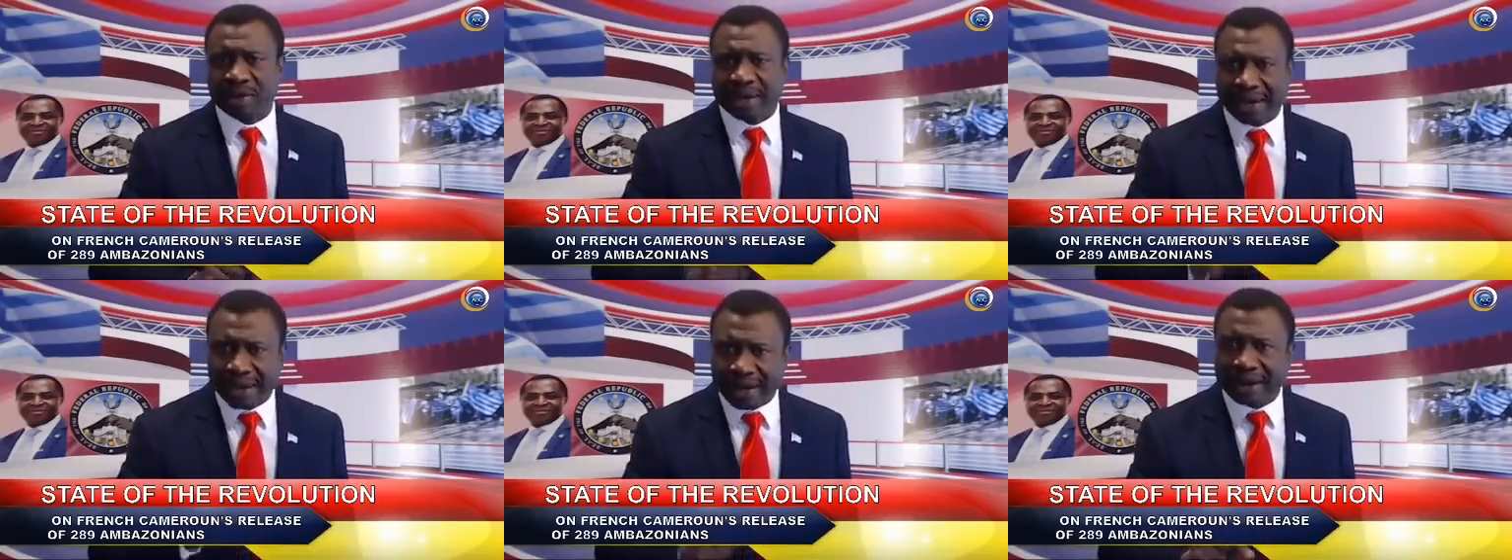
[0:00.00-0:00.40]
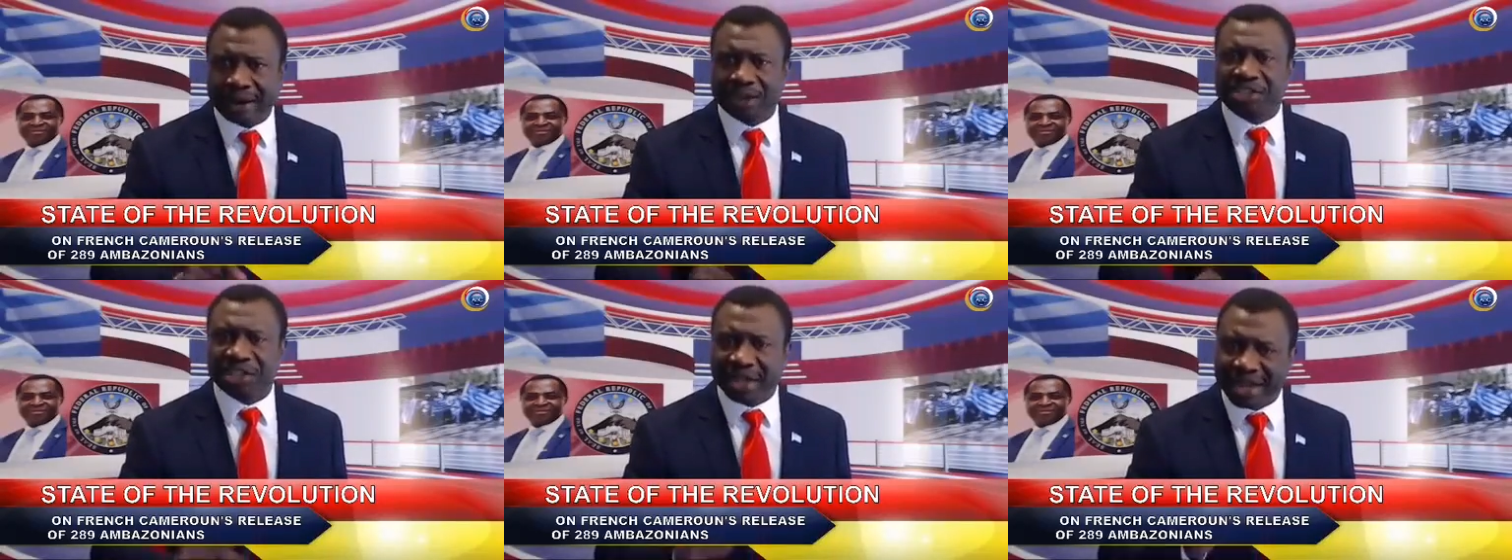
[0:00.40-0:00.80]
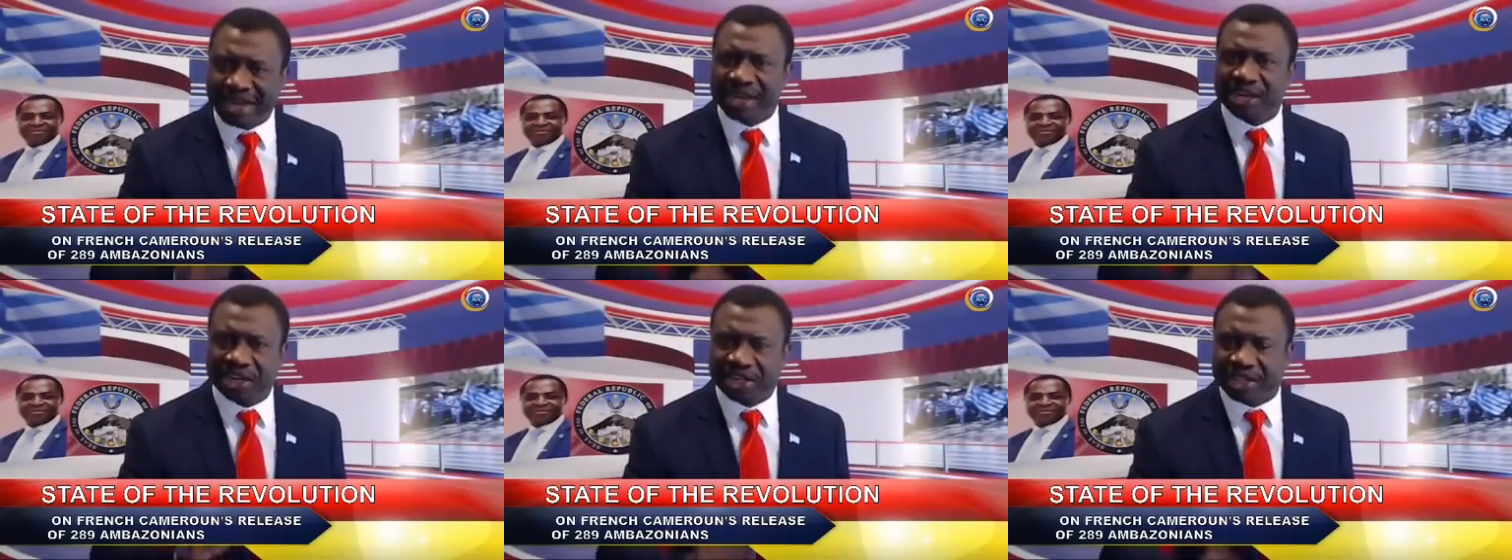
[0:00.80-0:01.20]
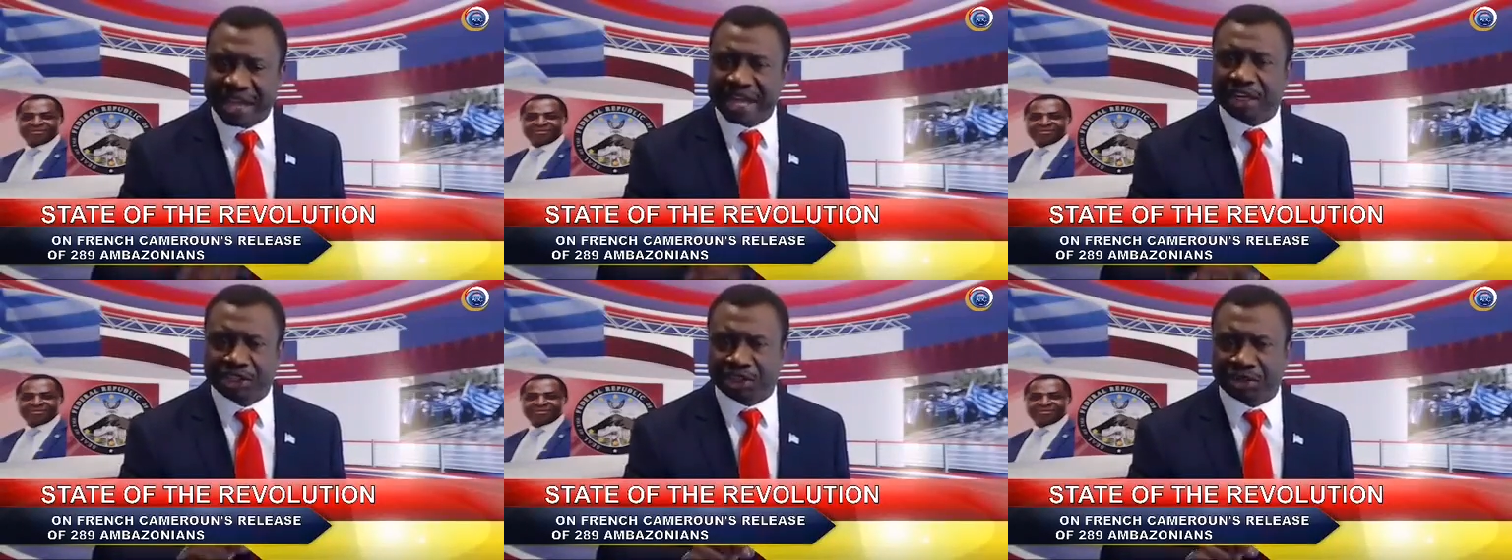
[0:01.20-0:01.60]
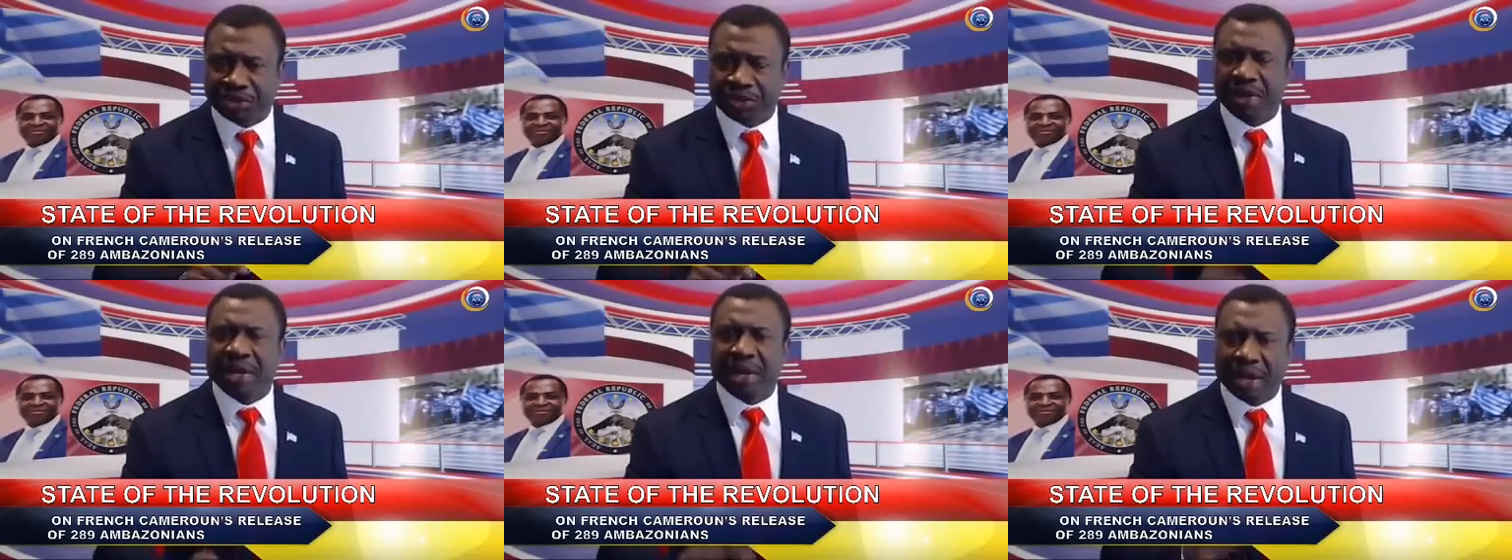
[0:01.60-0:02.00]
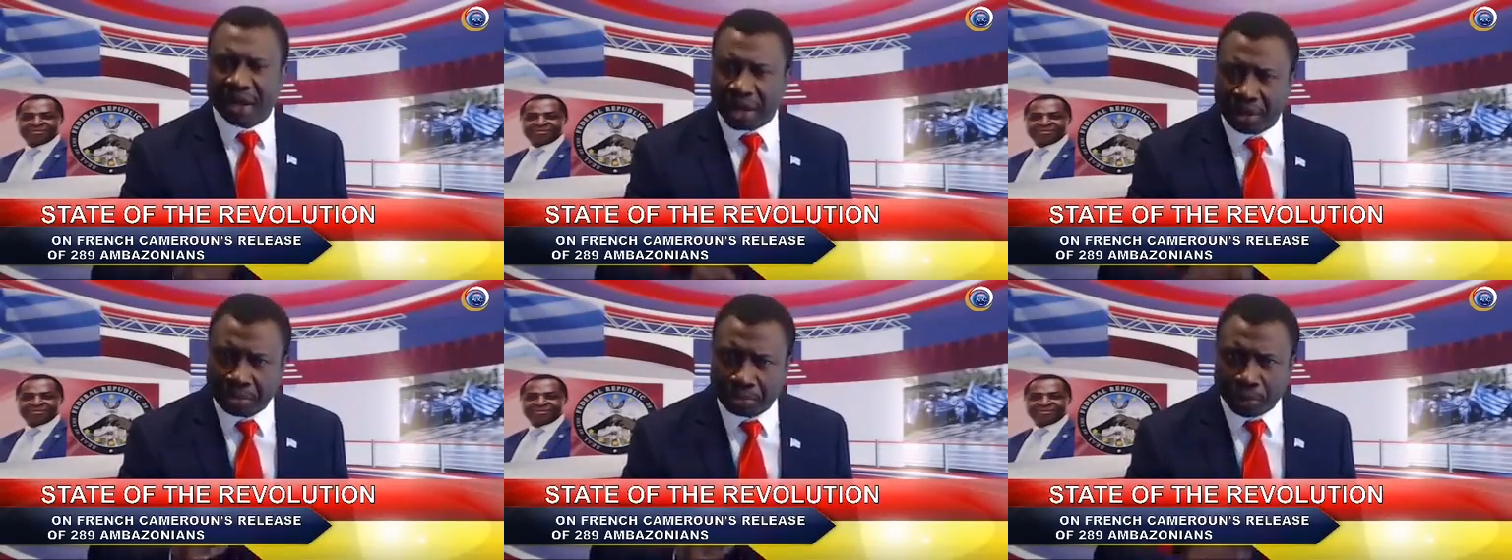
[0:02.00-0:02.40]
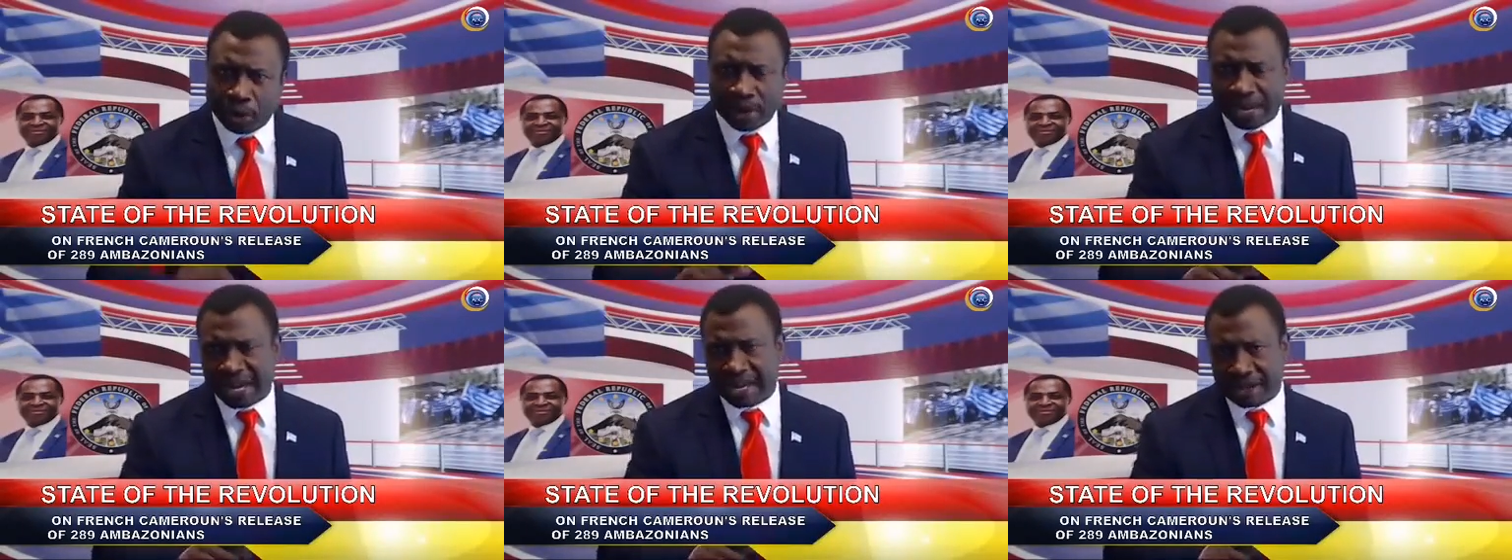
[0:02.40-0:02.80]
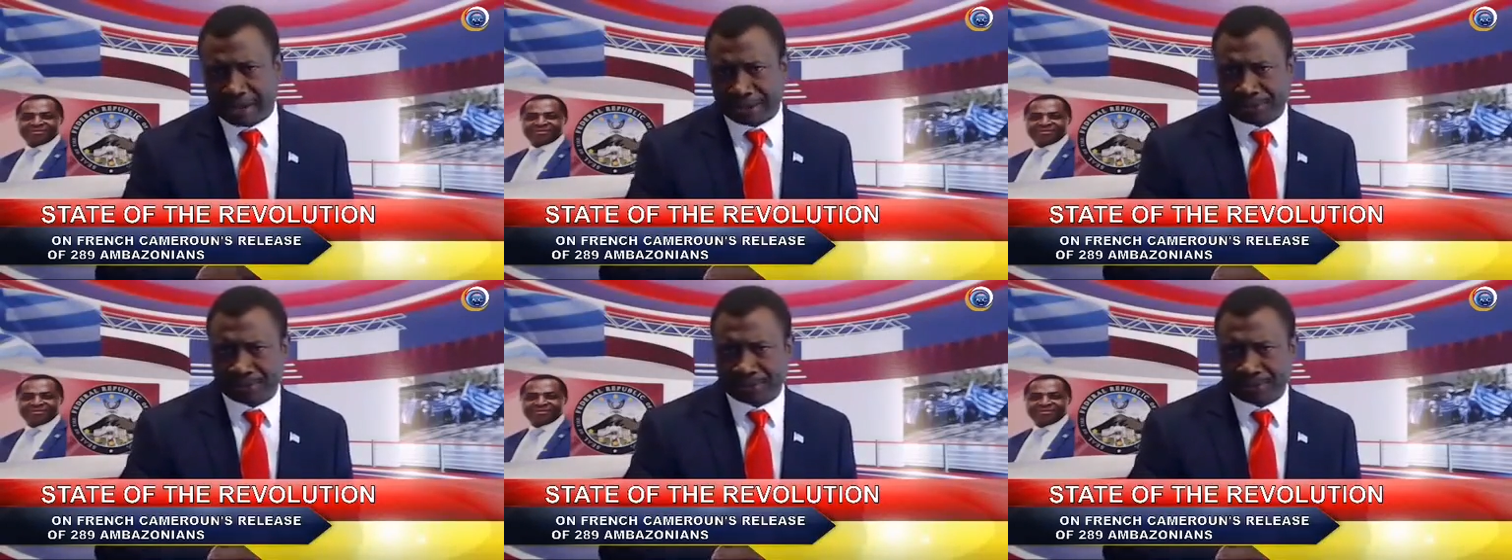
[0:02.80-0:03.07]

held in detention in Biya.